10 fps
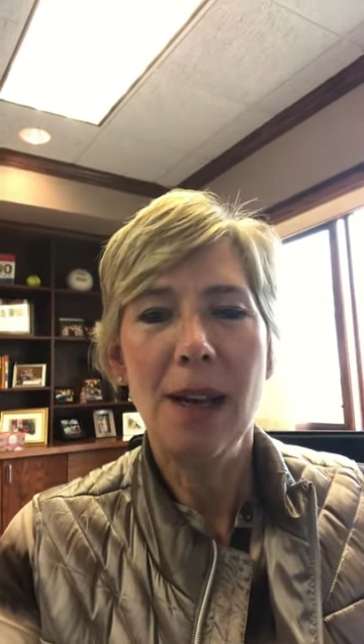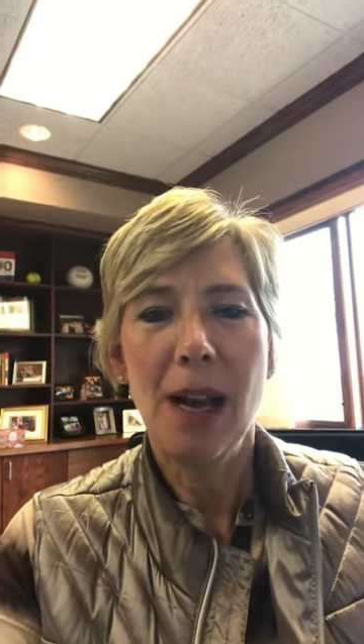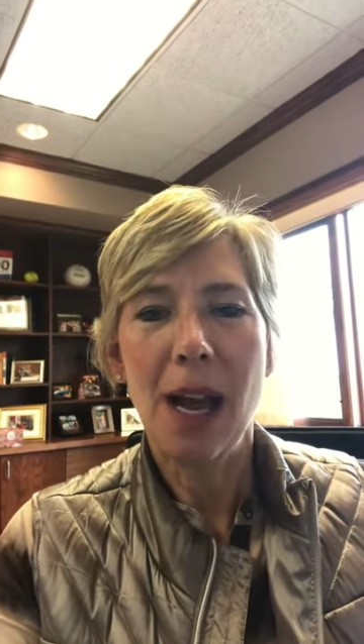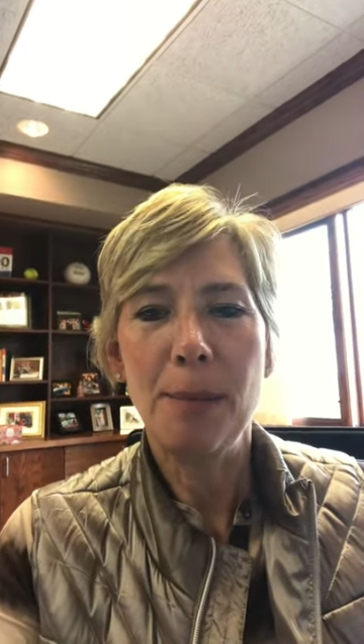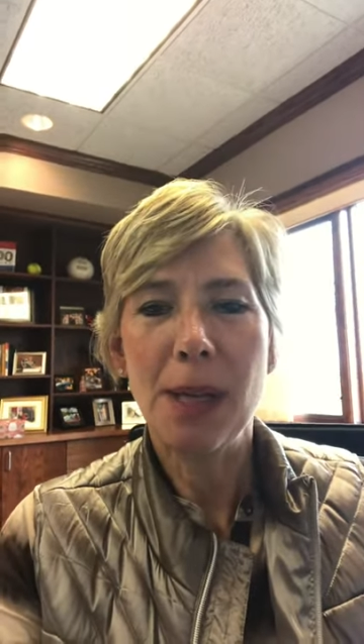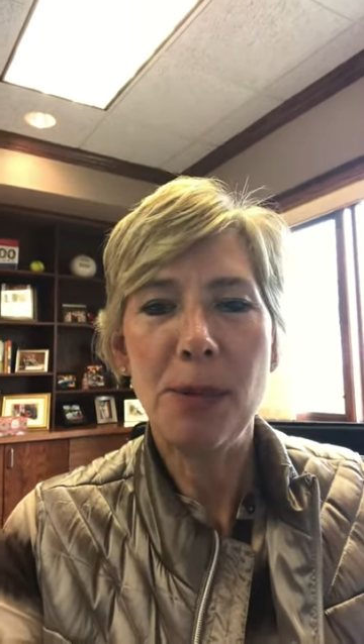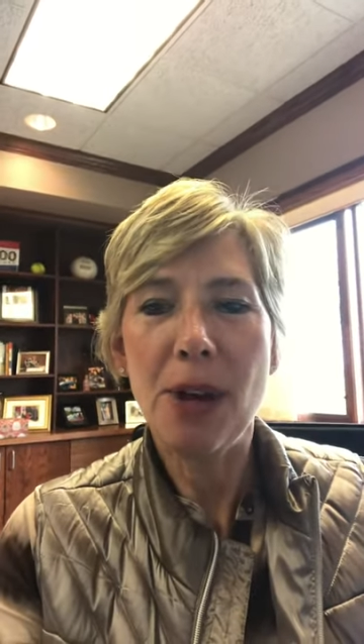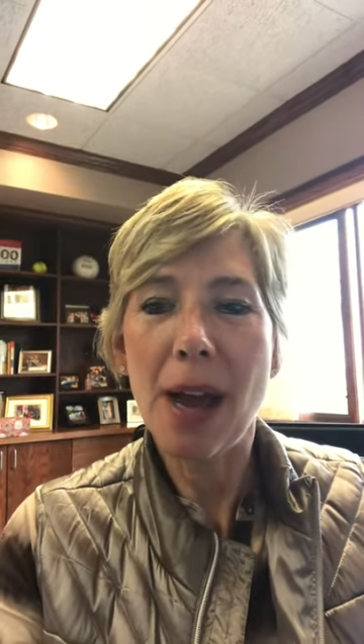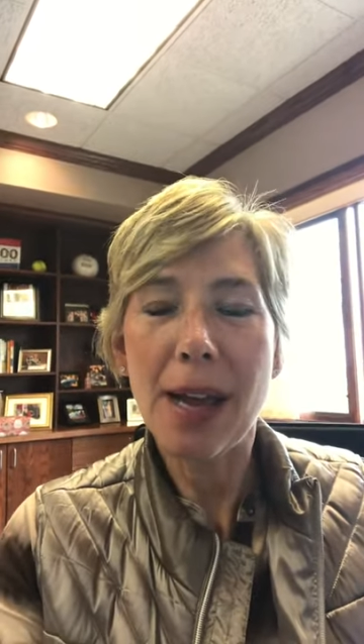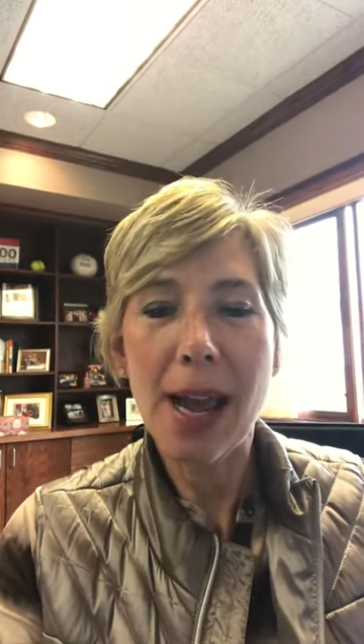I'm
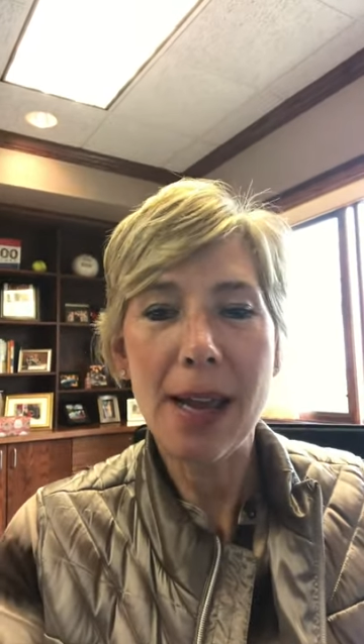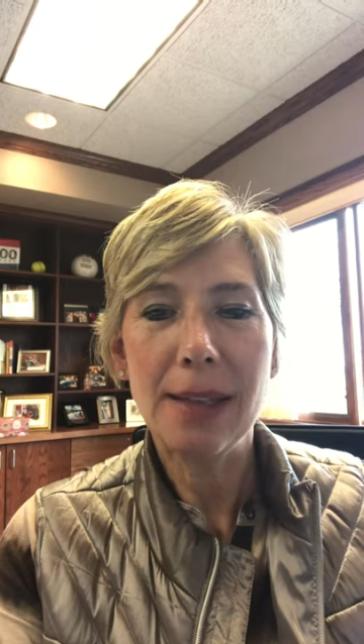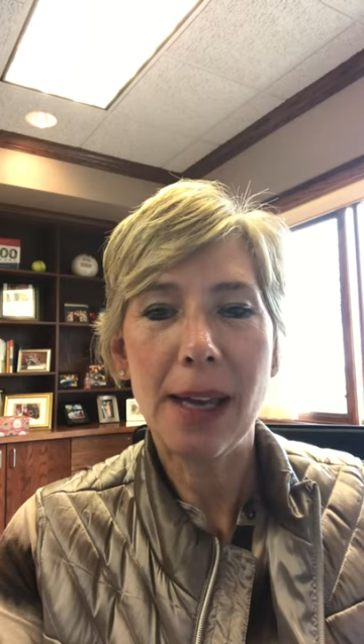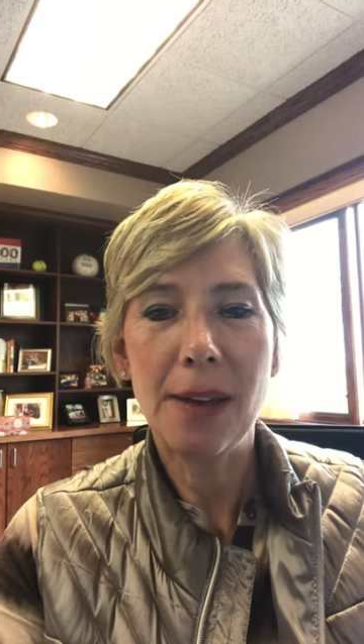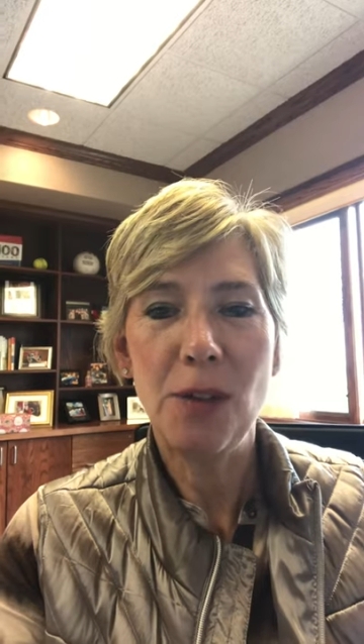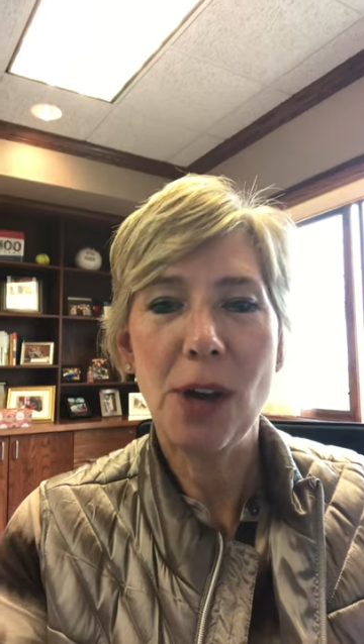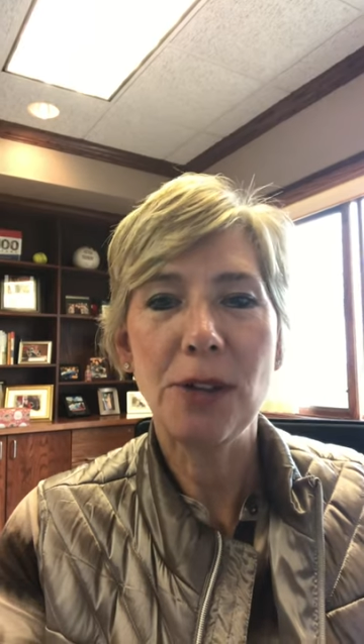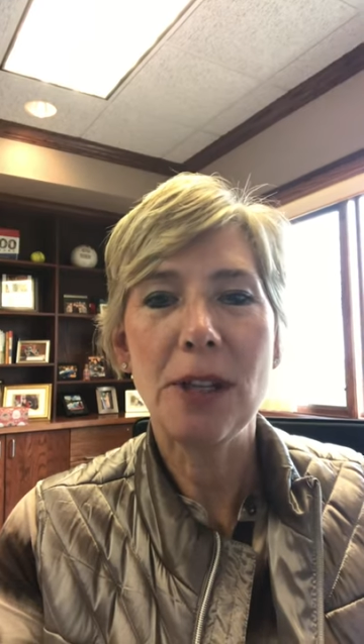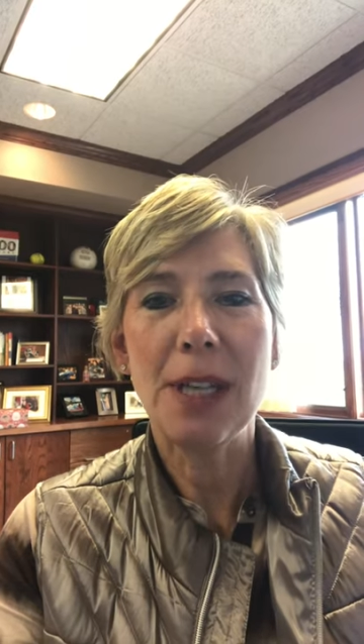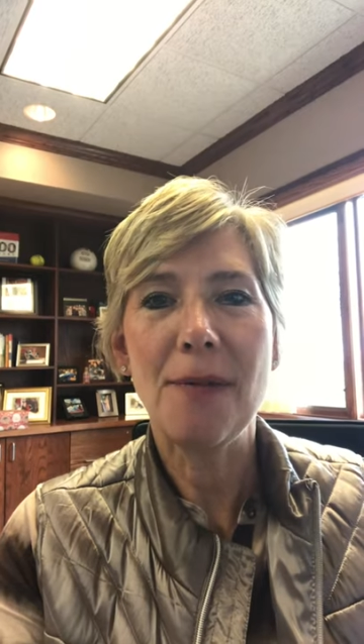WIAA Executive
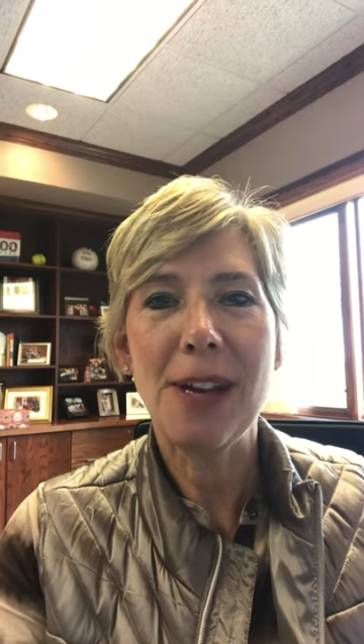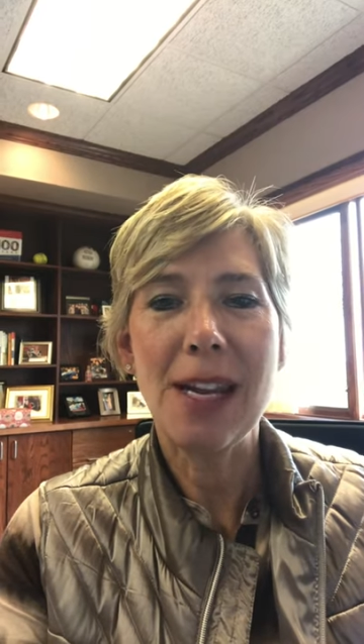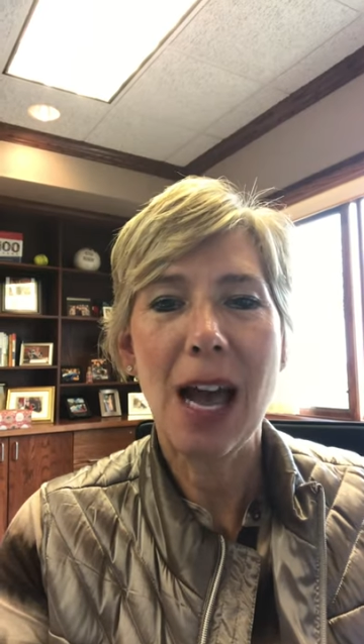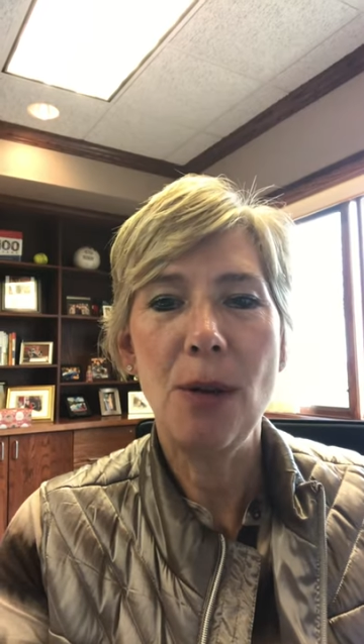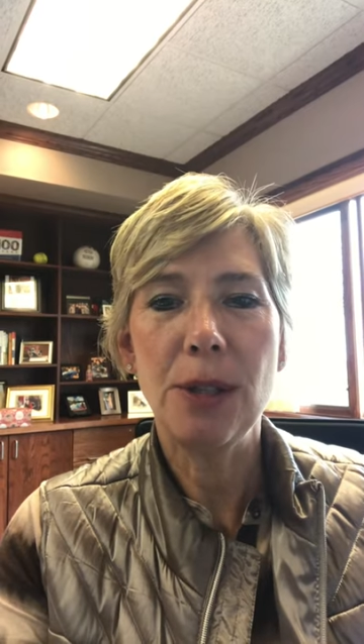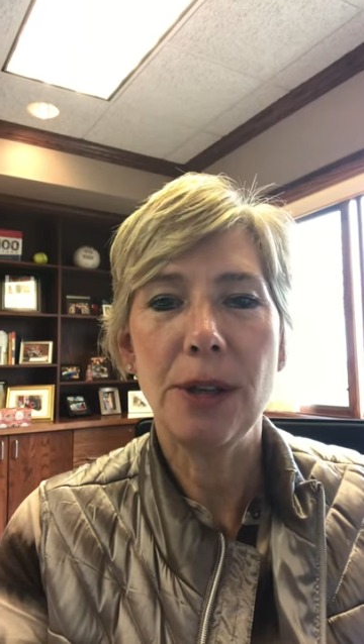Director Stephanie Hauser,